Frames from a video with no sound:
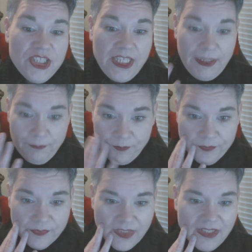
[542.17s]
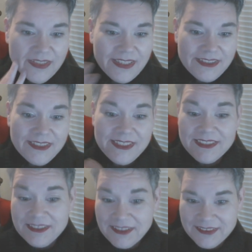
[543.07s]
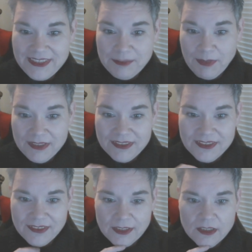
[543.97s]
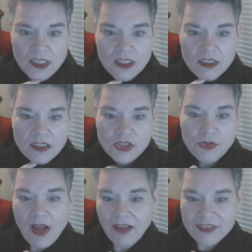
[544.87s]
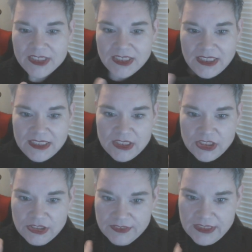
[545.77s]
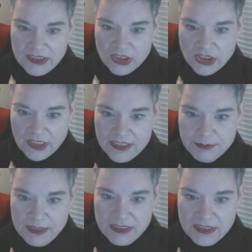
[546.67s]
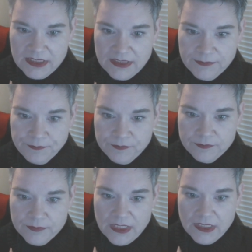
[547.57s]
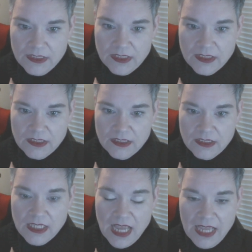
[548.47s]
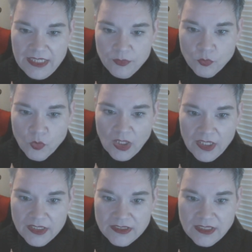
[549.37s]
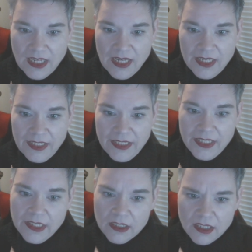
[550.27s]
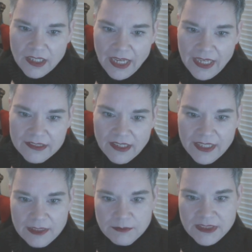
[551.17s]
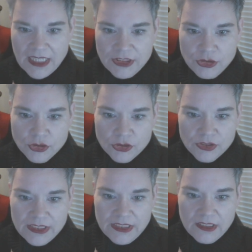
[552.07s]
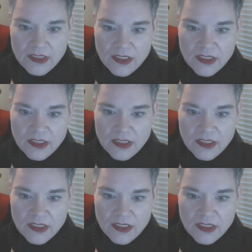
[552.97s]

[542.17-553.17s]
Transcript: team. And then this is her response to her. You obviously didn't do your research on this business and works. I and I am sad you truly